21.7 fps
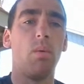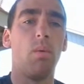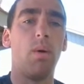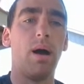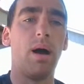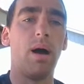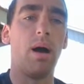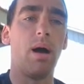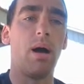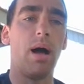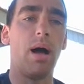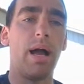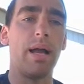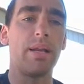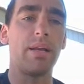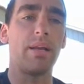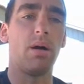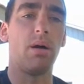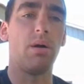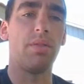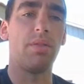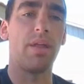Well, I
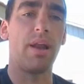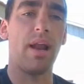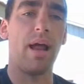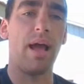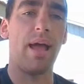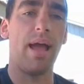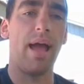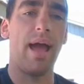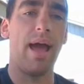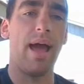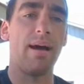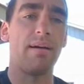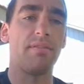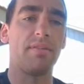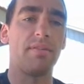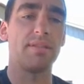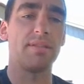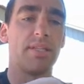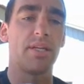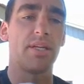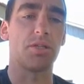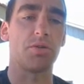know that I have
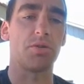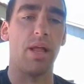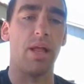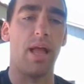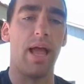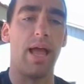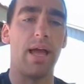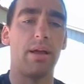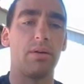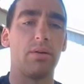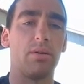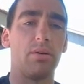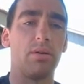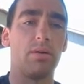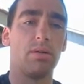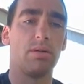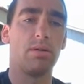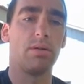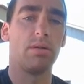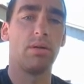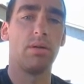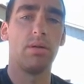a central
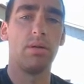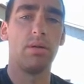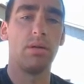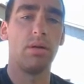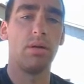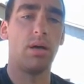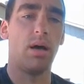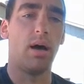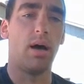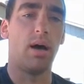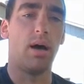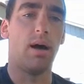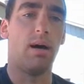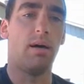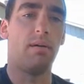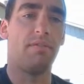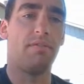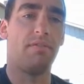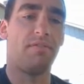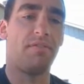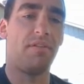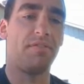angle
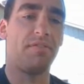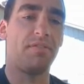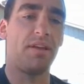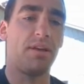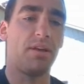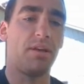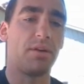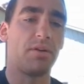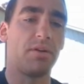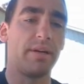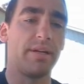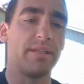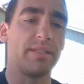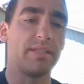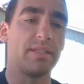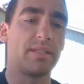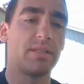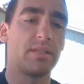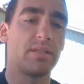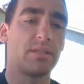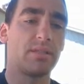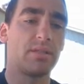of 15
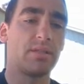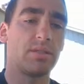degrees.